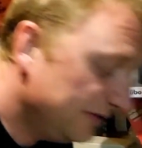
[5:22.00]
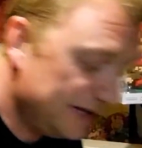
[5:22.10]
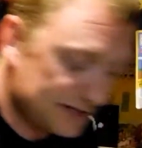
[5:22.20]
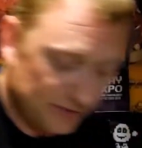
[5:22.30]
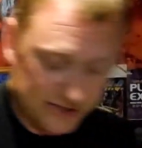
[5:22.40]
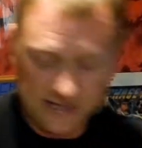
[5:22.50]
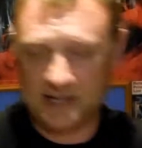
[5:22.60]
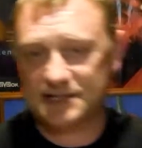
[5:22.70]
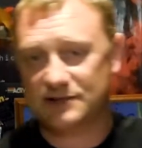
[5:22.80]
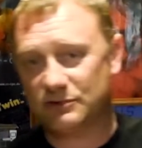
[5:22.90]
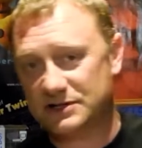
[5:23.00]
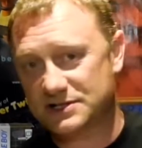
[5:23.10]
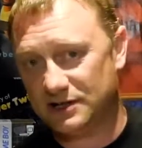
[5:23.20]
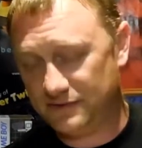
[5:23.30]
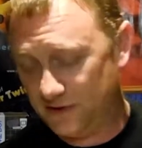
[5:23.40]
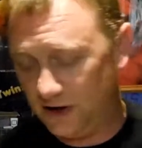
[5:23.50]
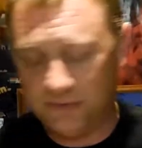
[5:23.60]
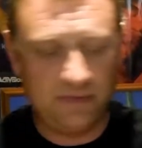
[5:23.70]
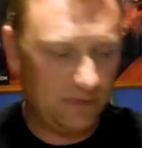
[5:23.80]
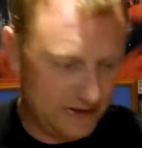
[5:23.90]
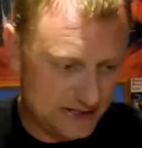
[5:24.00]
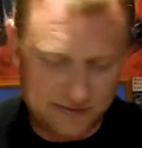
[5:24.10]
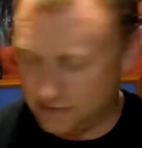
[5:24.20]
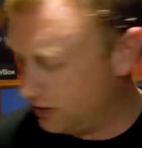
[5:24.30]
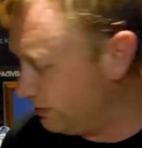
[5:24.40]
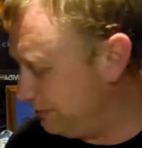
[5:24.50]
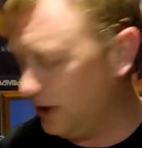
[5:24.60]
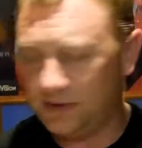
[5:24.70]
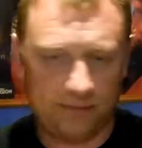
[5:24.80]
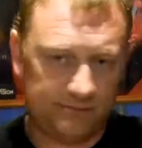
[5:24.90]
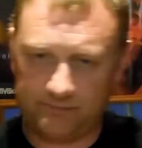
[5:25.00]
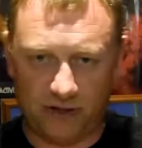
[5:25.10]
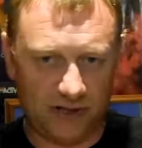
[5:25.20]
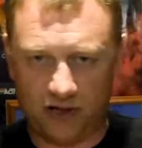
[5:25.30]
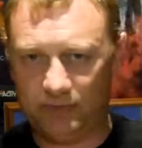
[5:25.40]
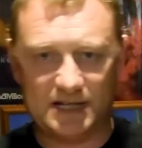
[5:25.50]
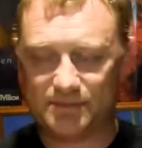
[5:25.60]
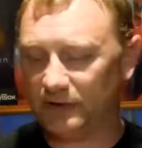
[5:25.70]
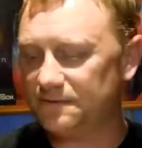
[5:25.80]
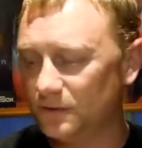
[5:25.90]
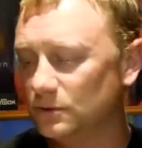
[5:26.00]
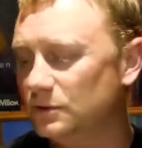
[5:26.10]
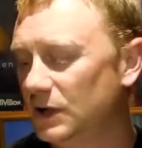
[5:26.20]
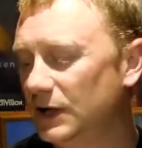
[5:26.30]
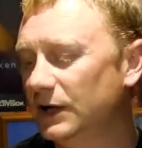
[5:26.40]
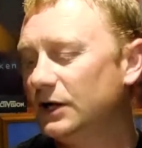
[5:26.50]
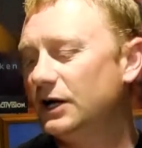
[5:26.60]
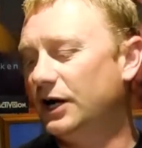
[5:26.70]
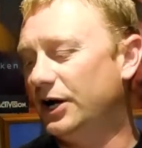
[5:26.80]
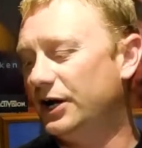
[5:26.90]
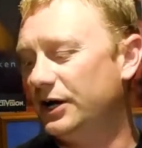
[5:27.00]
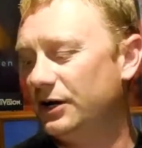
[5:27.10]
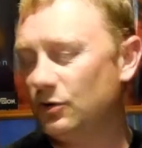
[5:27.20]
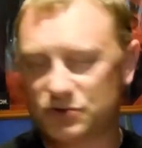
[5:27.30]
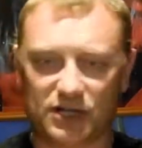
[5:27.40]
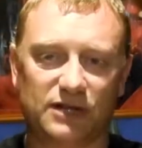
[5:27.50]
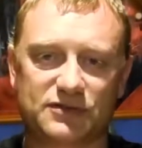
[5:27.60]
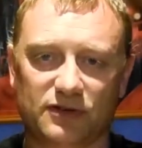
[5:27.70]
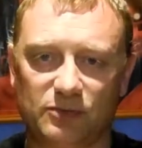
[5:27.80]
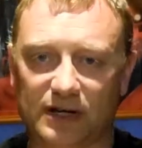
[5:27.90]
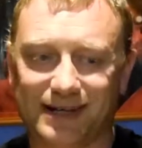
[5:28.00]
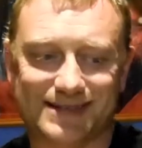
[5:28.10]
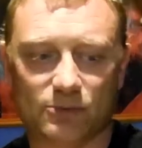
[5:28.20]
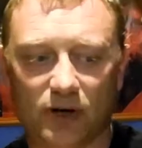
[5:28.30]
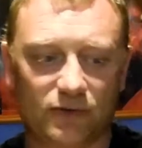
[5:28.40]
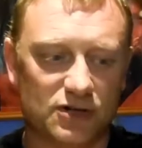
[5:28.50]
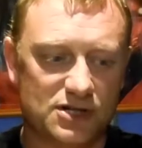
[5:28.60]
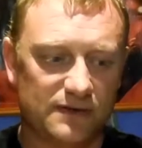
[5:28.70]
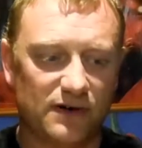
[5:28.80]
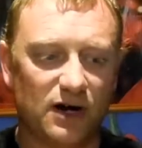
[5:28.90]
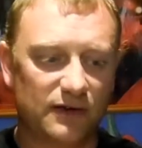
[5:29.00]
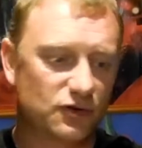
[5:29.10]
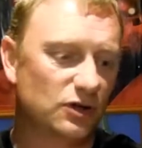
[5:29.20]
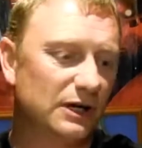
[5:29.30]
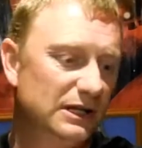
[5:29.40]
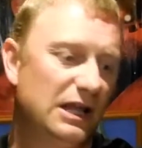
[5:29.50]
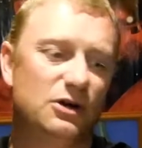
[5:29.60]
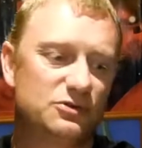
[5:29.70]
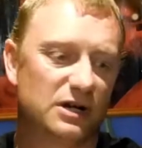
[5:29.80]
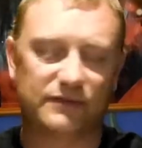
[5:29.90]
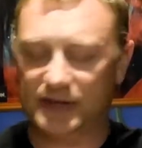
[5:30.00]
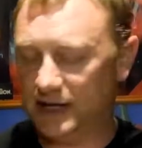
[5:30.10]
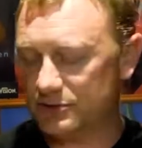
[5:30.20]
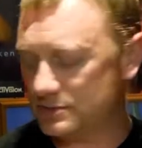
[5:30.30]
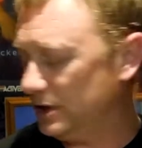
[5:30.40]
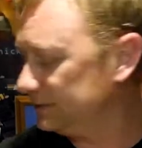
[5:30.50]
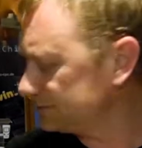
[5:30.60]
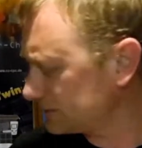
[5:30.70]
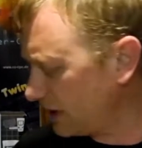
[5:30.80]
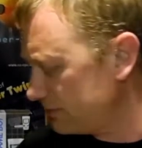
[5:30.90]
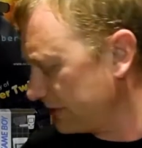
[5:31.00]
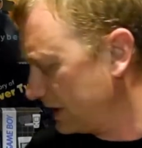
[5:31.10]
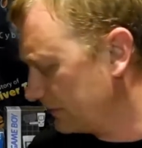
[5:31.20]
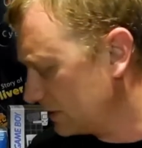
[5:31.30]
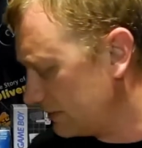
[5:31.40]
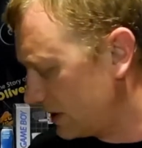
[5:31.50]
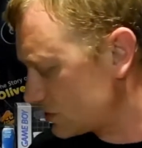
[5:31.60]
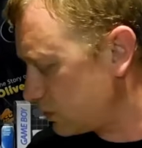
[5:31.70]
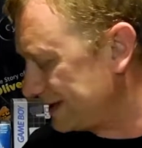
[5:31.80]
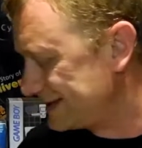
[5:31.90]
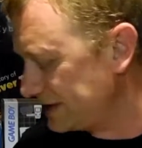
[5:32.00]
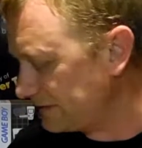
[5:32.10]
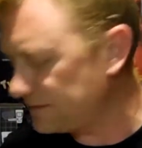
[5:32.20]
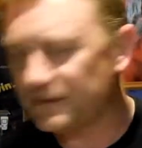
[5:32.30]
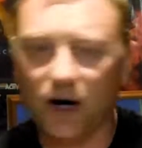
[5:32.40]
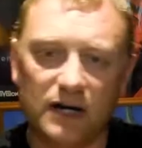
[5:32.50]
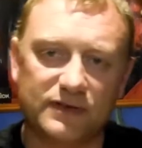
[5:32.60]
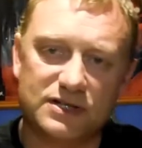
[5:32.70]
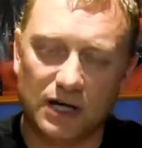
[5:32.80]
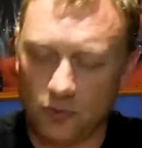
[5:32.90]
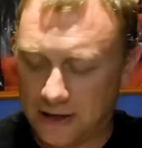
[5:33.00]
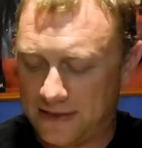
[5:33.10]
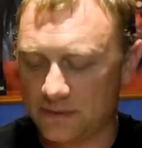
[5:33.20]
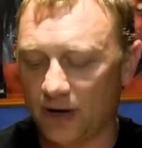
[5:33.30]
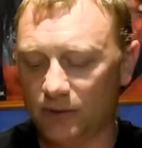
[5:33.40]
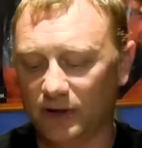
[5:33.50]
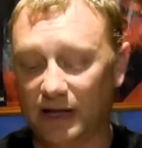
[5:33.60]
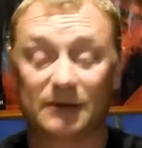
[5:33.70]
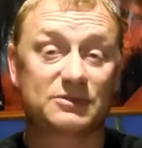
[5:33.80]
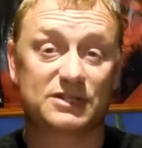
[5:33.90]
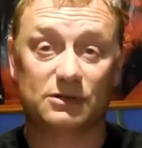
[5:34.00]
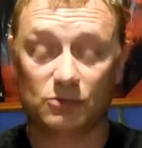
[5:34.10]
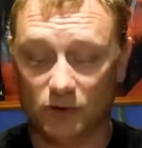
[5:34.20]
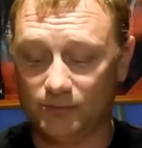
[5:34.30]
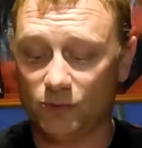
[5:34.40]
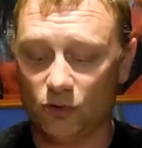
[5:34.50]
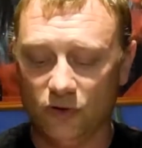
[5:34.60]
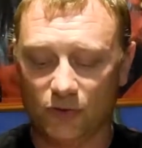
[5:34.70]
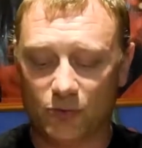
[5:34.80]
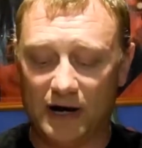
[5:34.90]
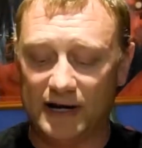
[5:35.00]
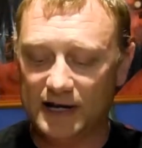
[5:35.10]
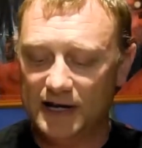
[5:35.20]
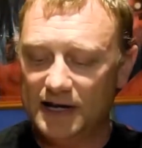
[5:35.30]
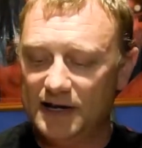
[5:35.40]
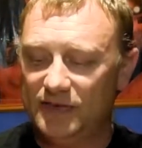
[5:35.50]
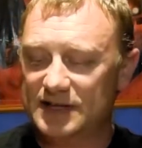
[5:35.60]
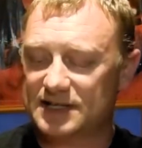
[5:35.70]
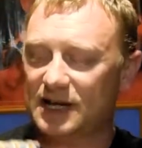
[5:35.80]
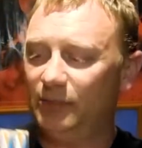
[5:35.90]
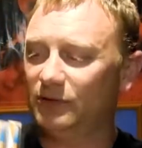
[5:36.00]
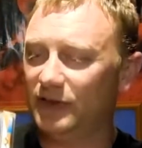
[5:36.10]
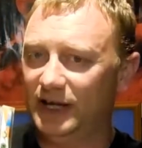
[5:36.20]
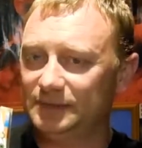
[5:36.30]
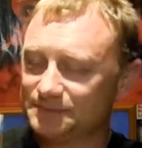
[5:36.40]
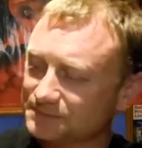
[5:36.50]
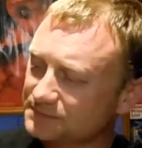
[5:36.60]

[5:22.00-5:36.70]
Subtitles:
These are my tested ones so far, and then this is by no means my full alternative software collection what I've got so far. I've got a load over there as well. I think I've got about 25 in total at the moment, and I've still got more on the way. And there's a couple there.